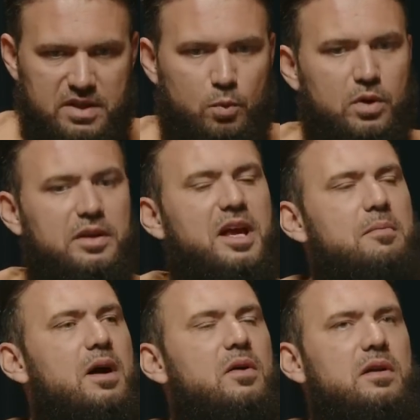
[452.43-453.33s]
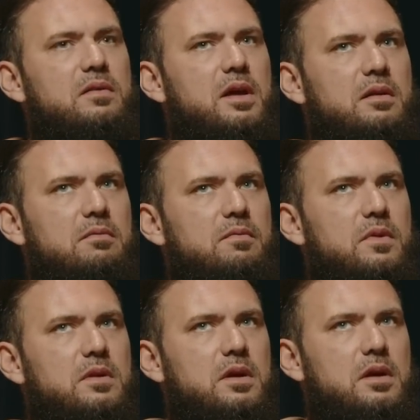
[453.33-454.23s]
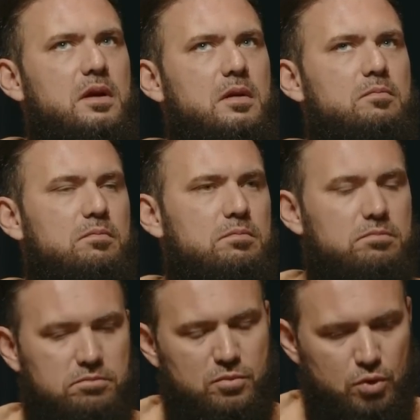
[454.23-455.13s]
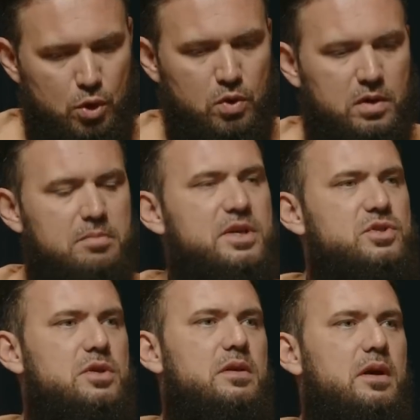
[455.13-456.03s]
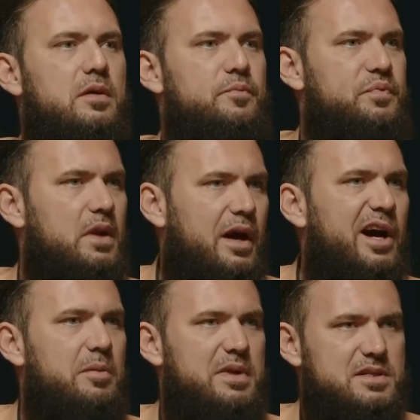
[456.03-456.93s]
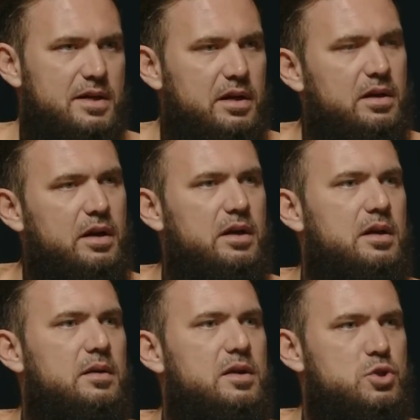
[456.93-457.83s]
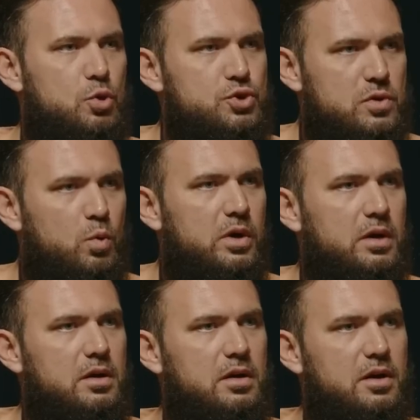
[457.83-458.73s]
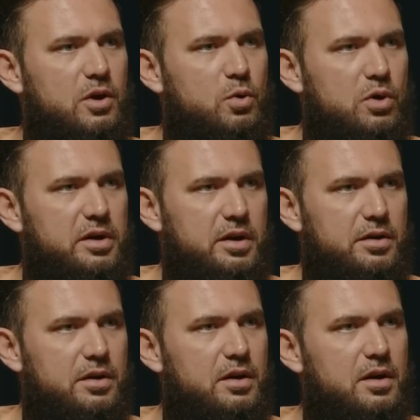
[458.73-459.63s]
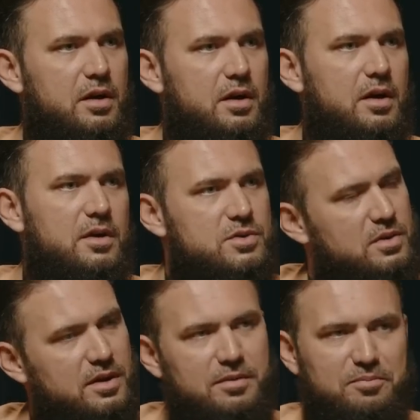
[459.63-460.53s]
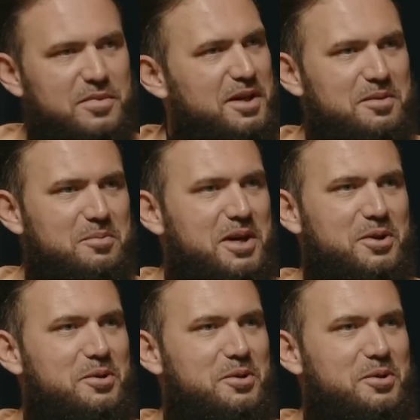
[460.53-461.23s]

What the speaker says: the word came out, and then the local masjid there hired me as a social work coordinator. So then, yeah, my